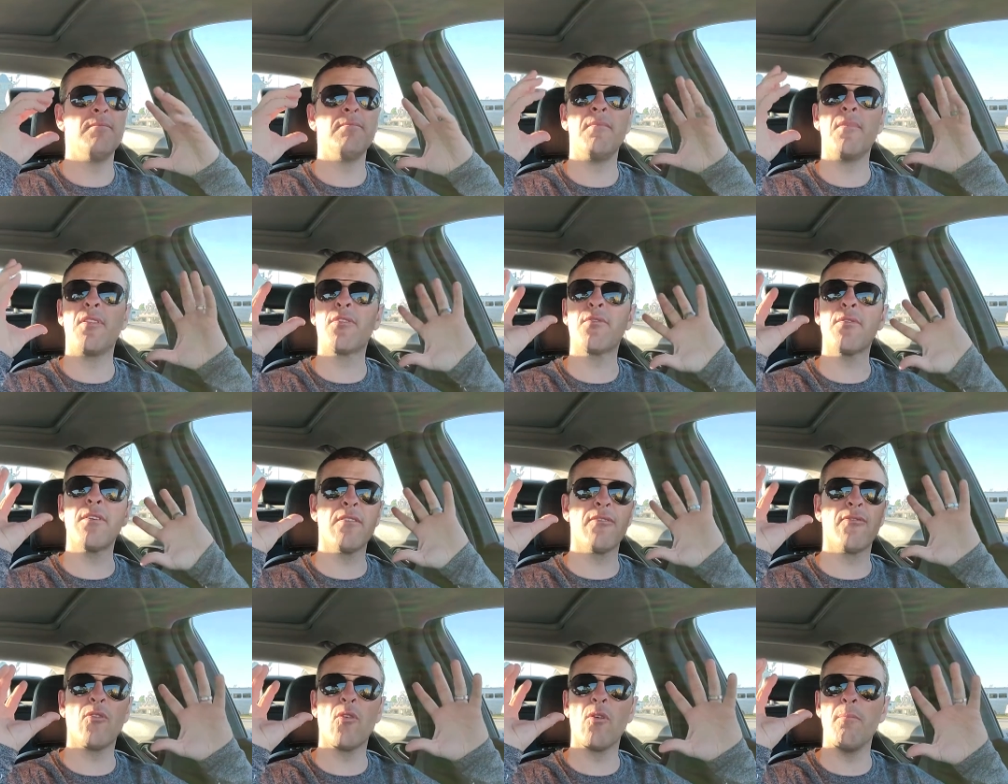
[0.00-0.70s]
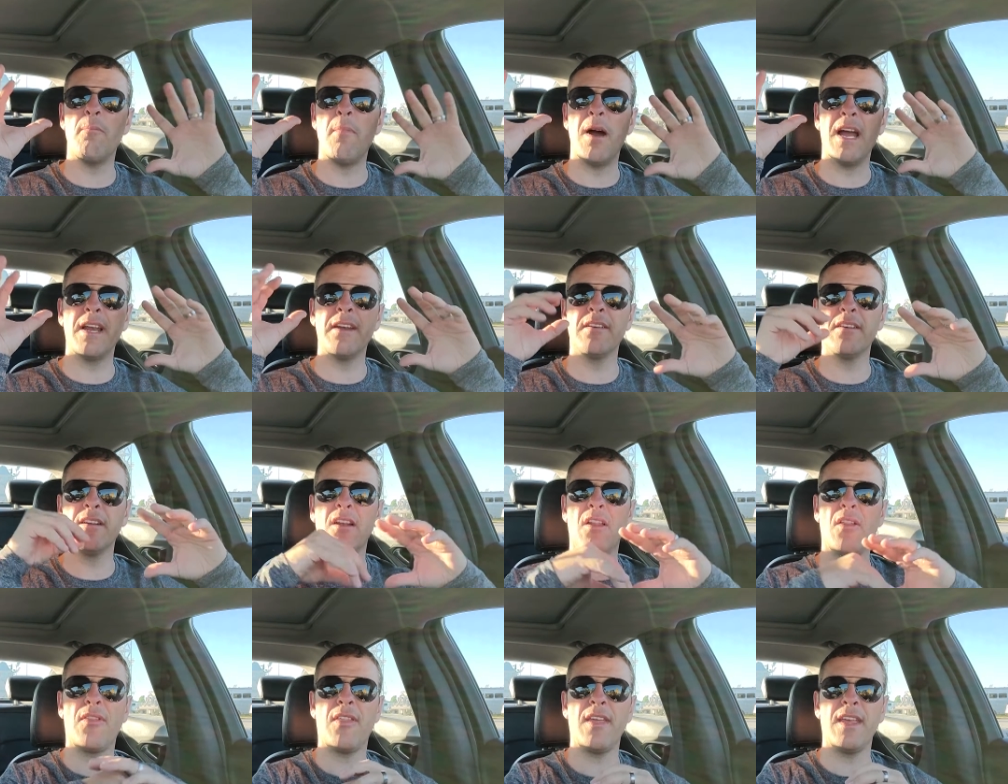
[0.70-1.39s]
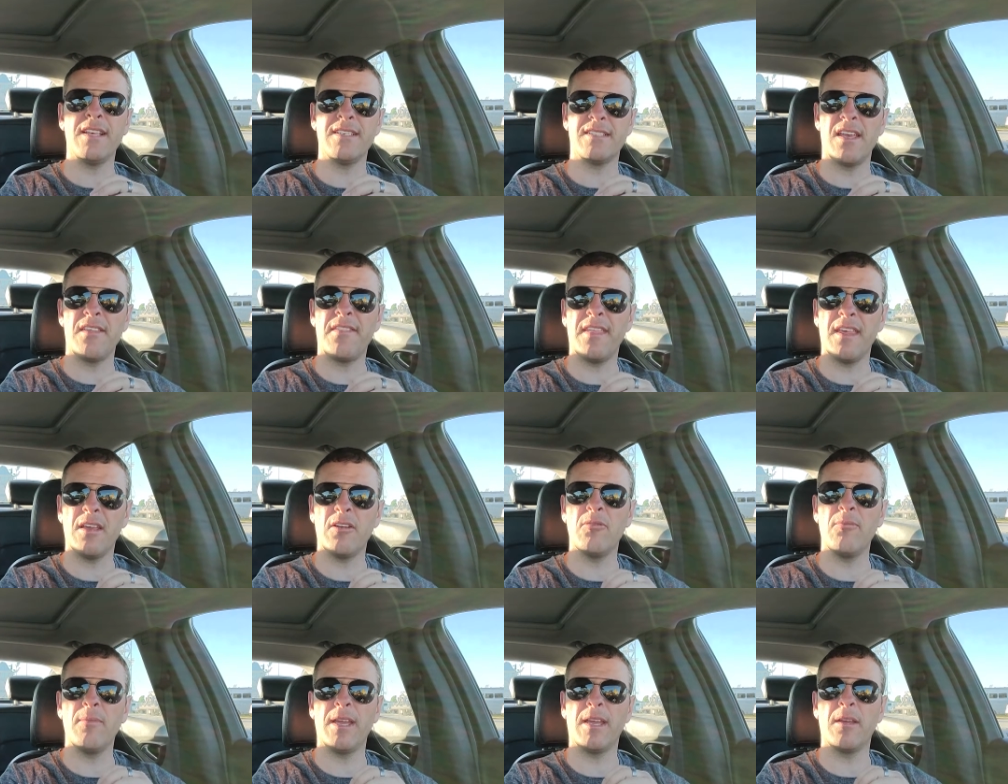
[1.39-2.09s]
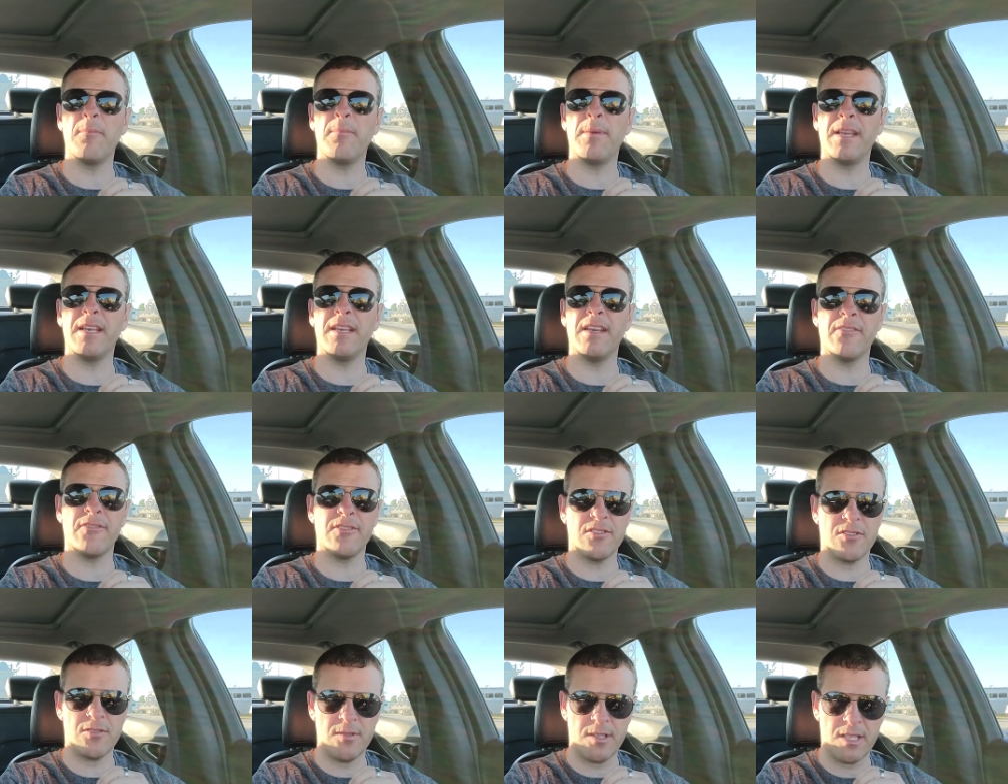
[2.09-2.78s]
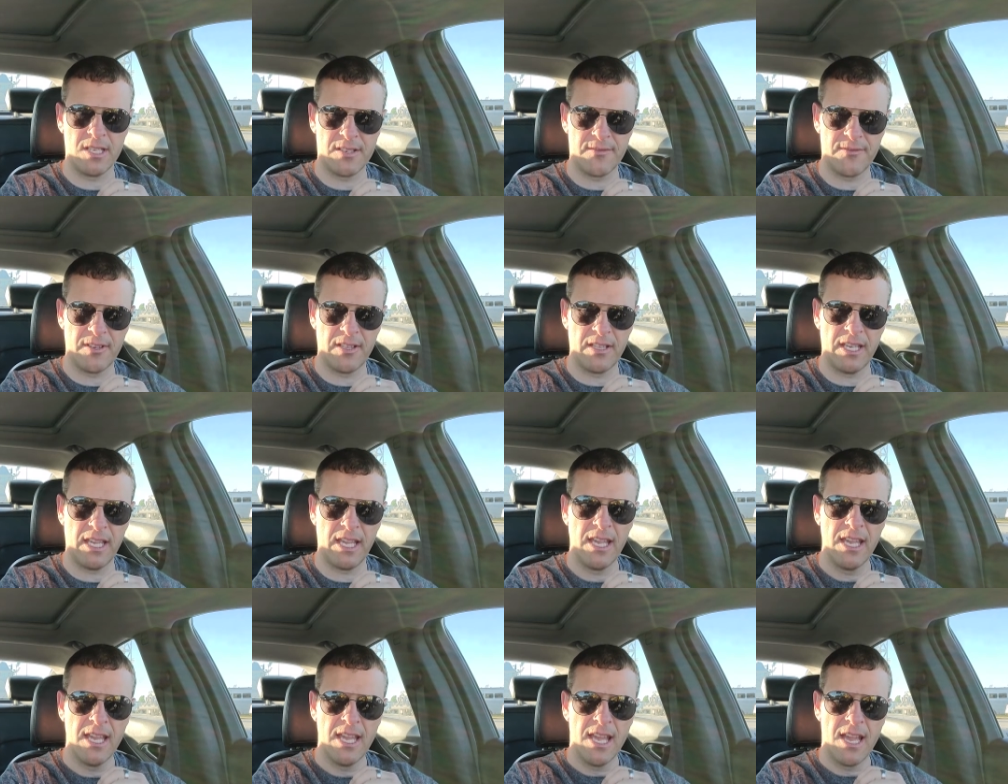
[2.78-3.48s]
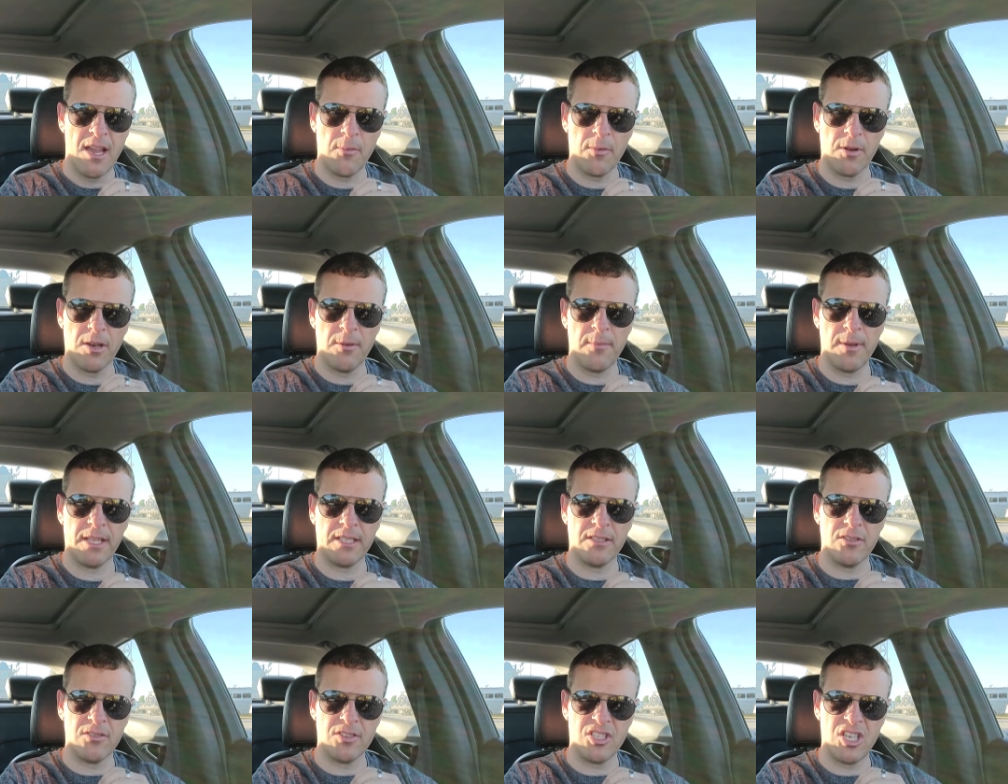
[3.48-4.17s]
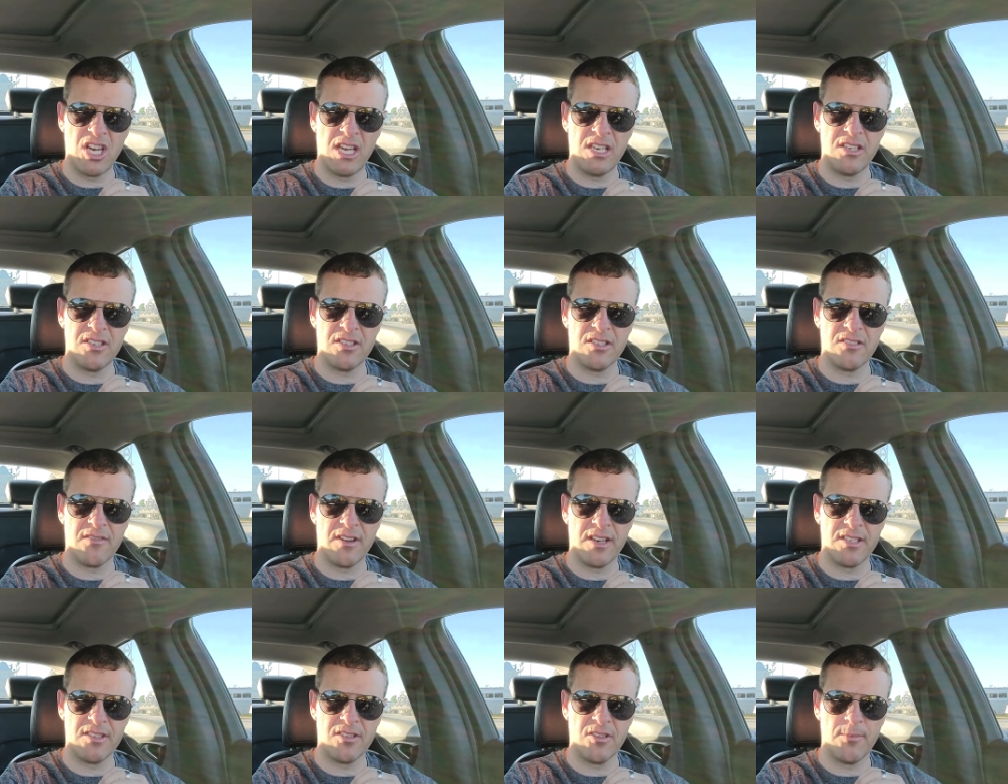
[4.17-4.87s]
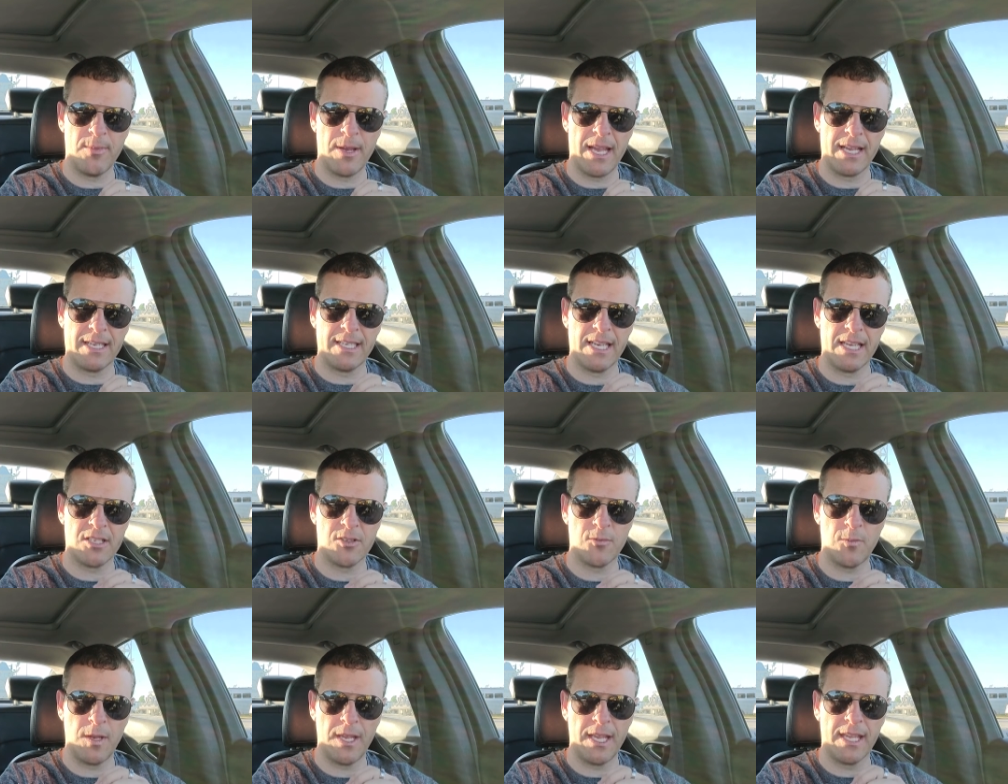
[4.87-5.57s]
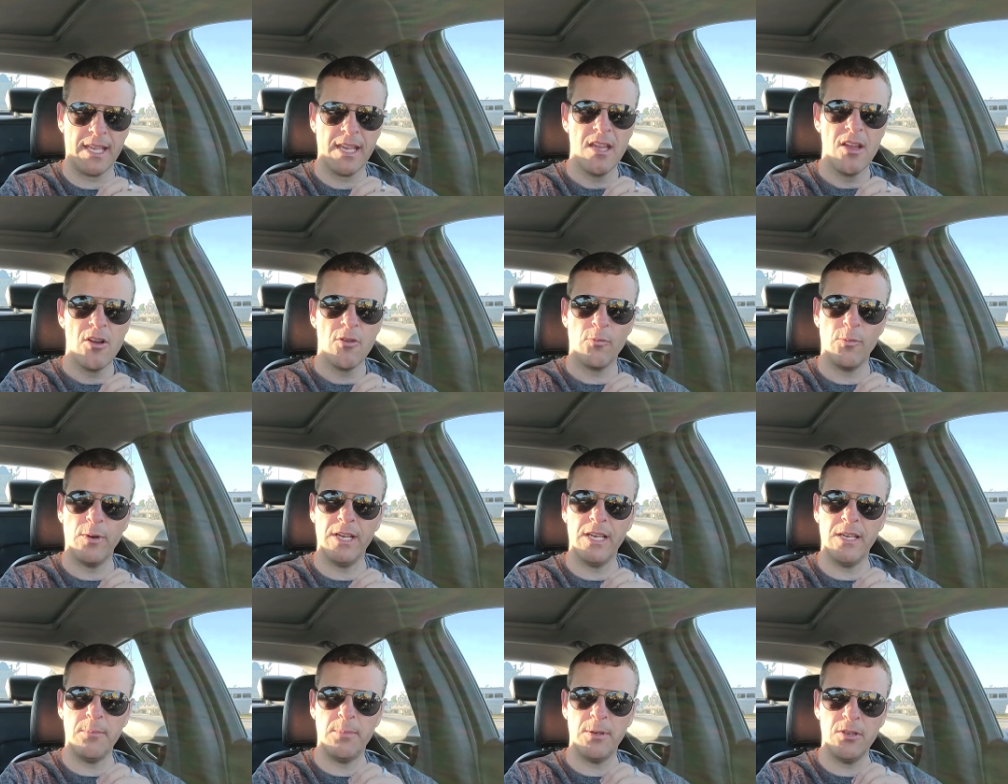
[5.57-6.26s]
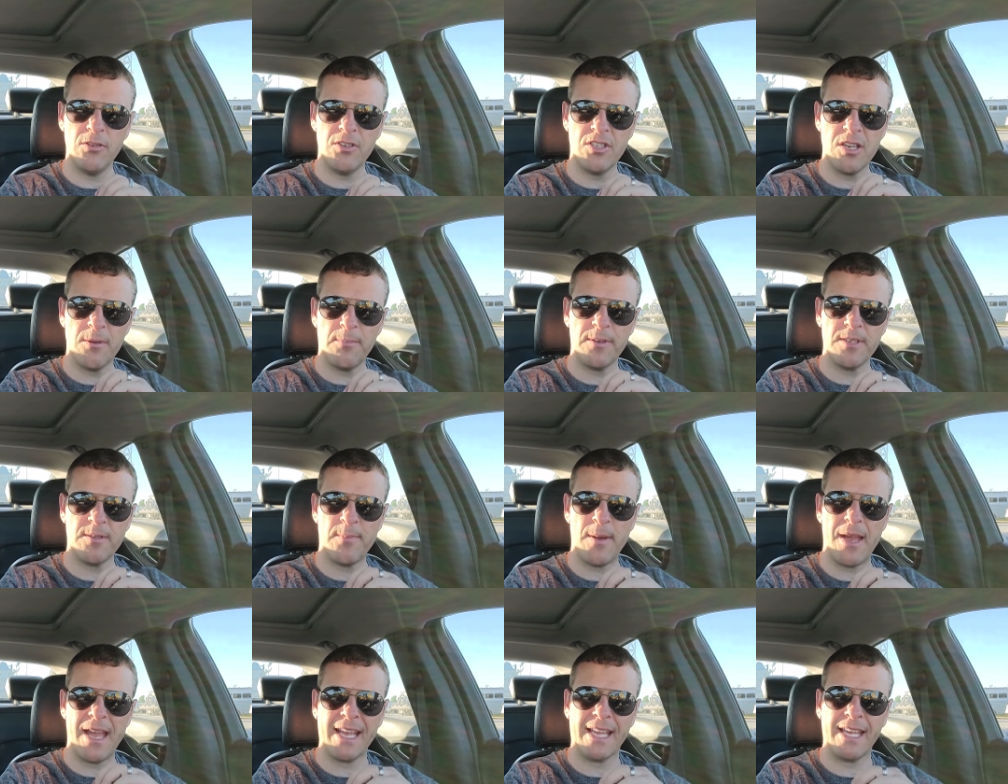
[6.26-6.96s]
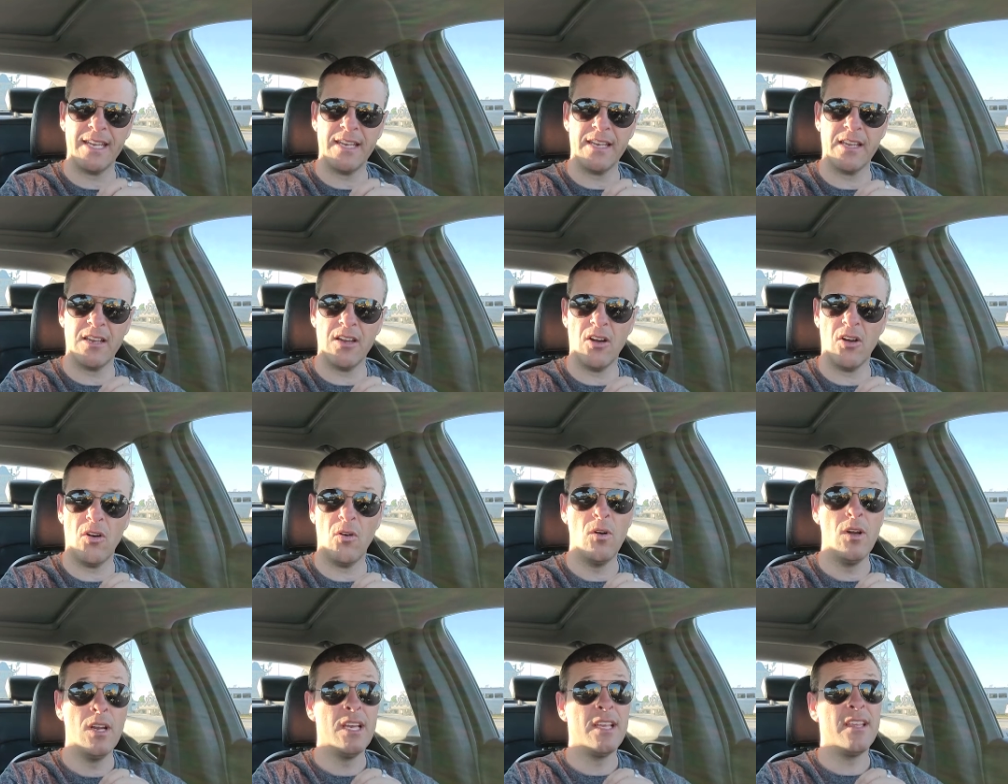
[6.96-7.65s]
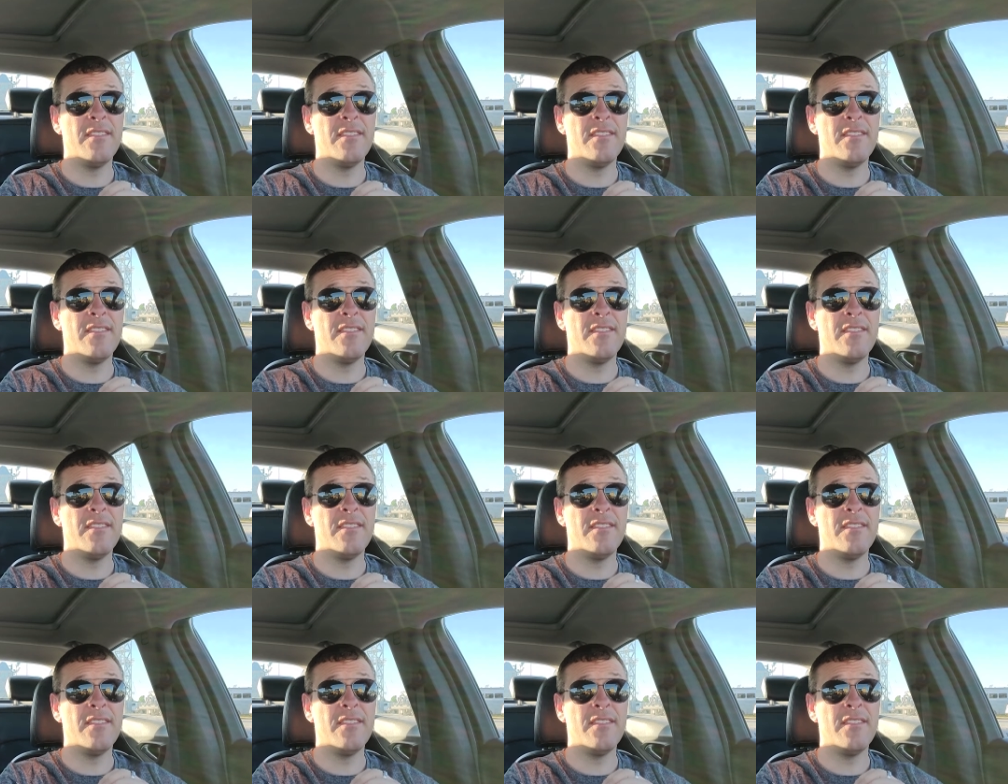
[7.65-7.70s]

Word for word: three or four minor little things I think will make a big difference with this filly, and we're going to make those changes and race her back next week. Really, Blue Chip is back into go.